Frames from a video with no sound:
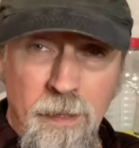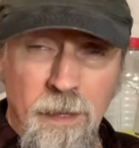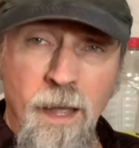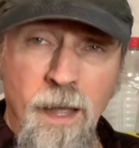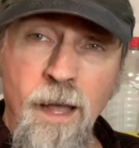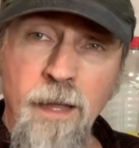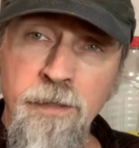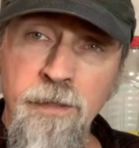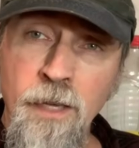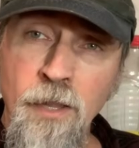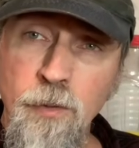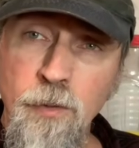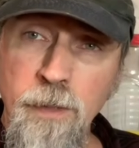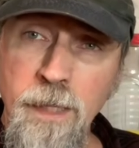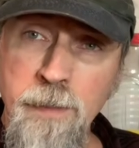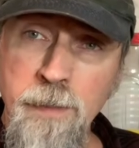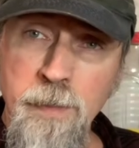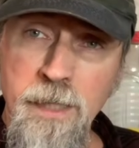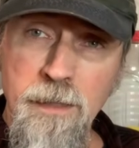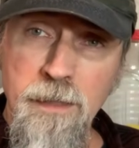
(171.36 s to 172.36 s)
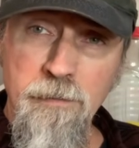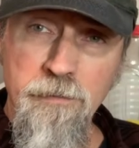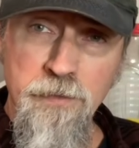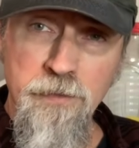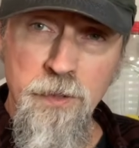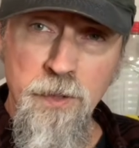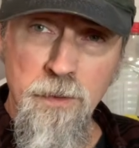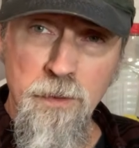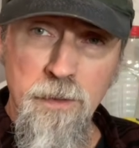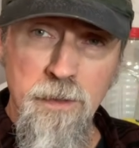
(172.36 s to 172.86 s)
Another enemy of
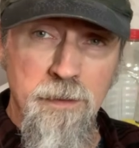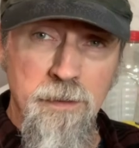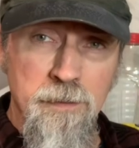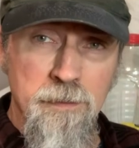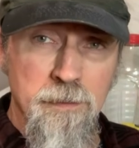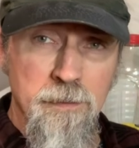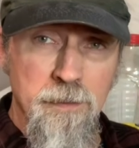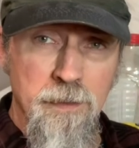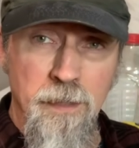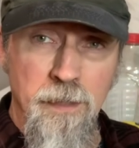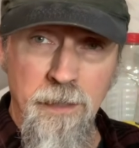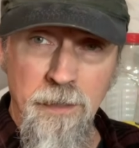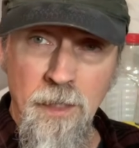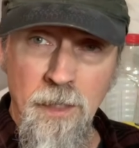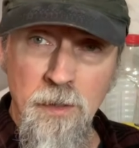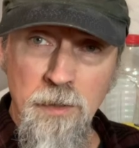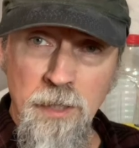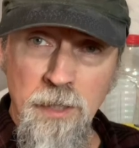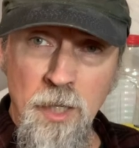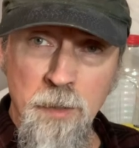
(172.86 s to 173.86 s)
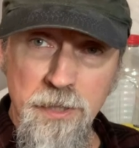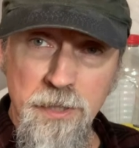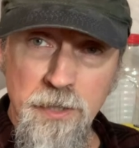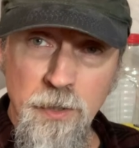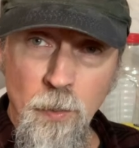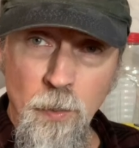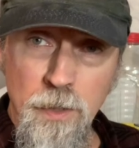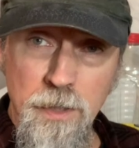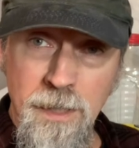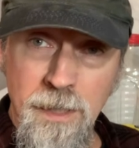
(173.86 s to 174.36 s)
food in long-term
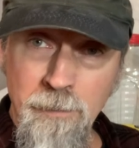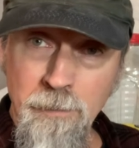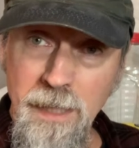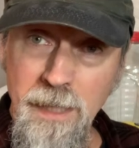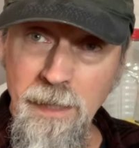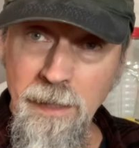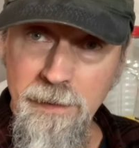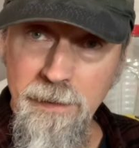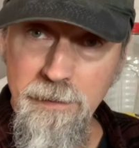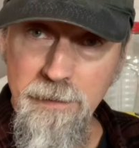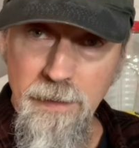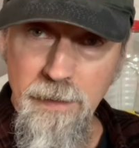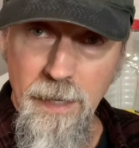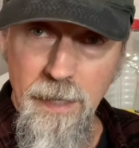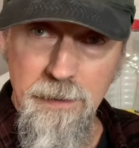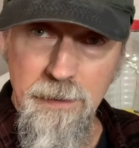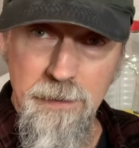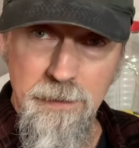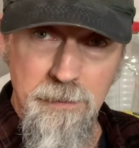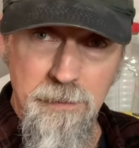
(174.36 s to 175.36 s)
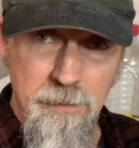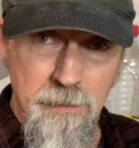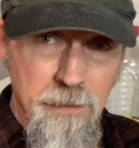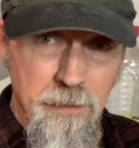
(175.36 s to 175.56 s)
storage can be insects.